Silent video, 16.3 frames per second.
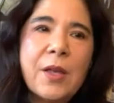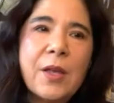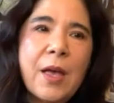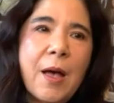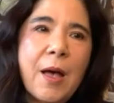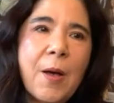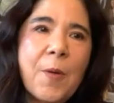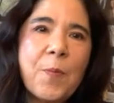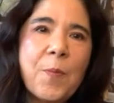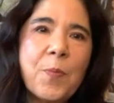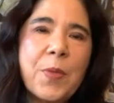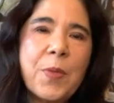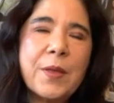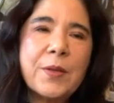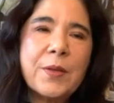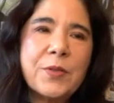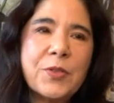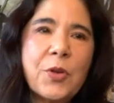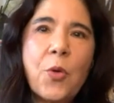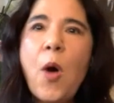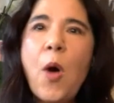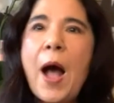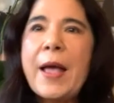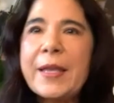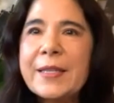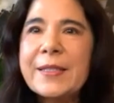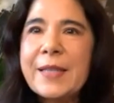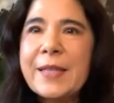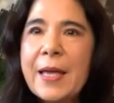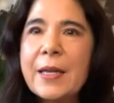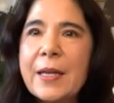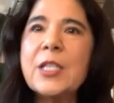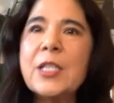Um, so, why is
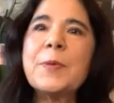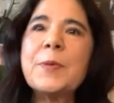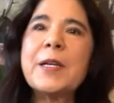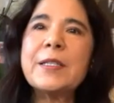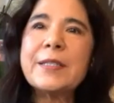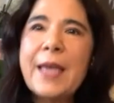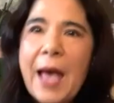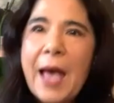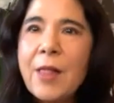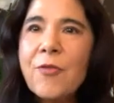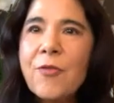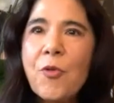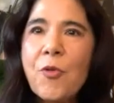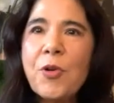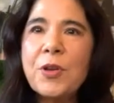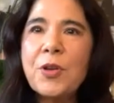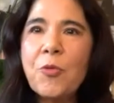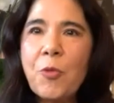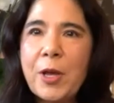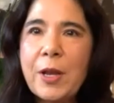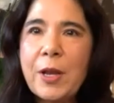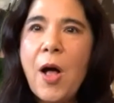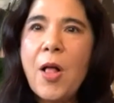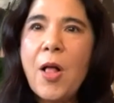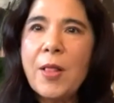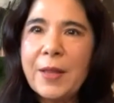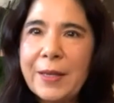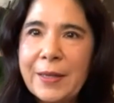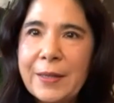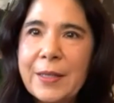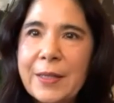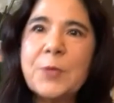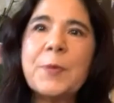that? It's because California went all
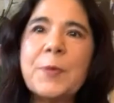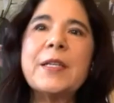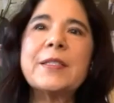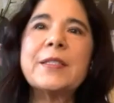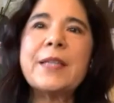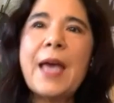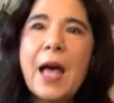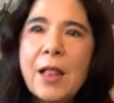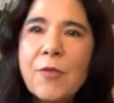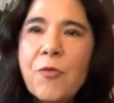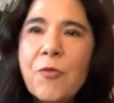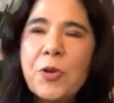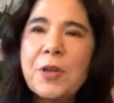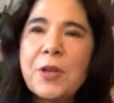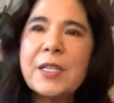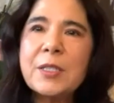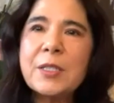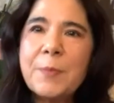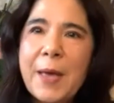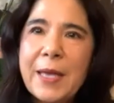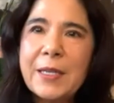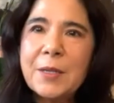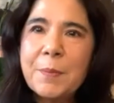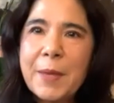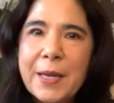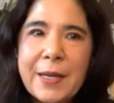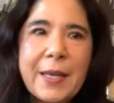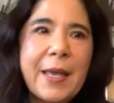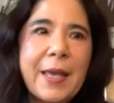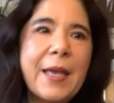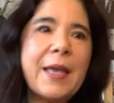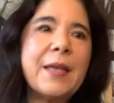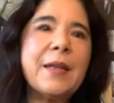in. It's because California expanded
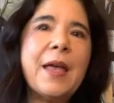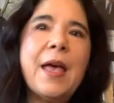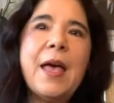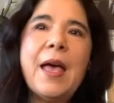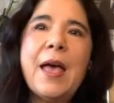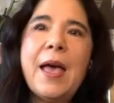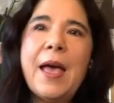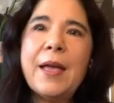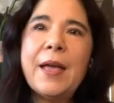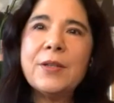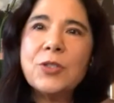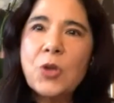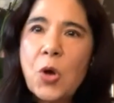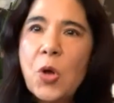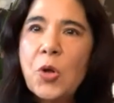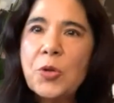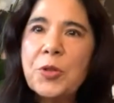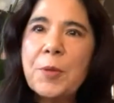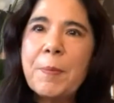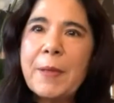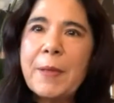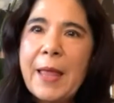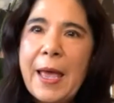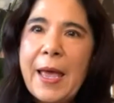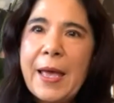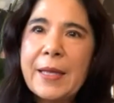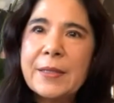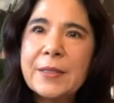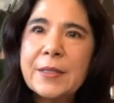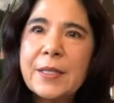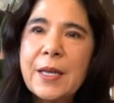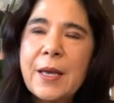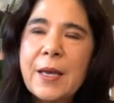Medicaid and told the
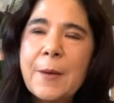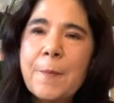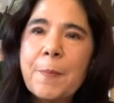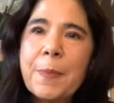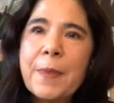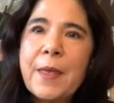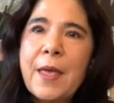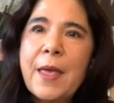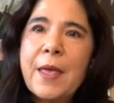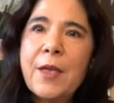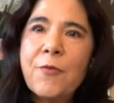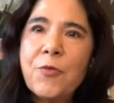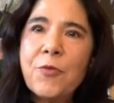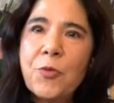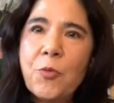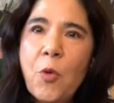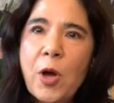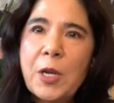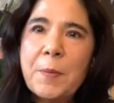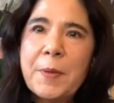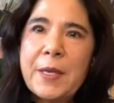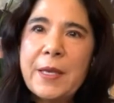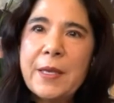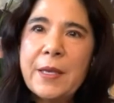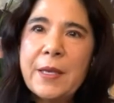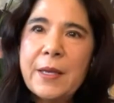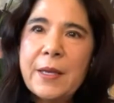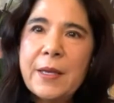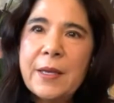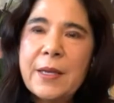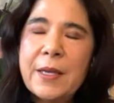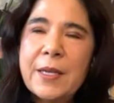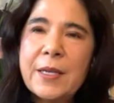plans if you want to be
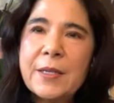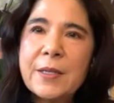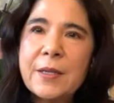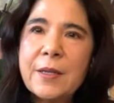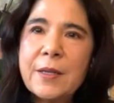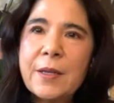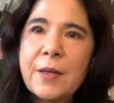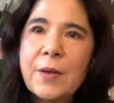in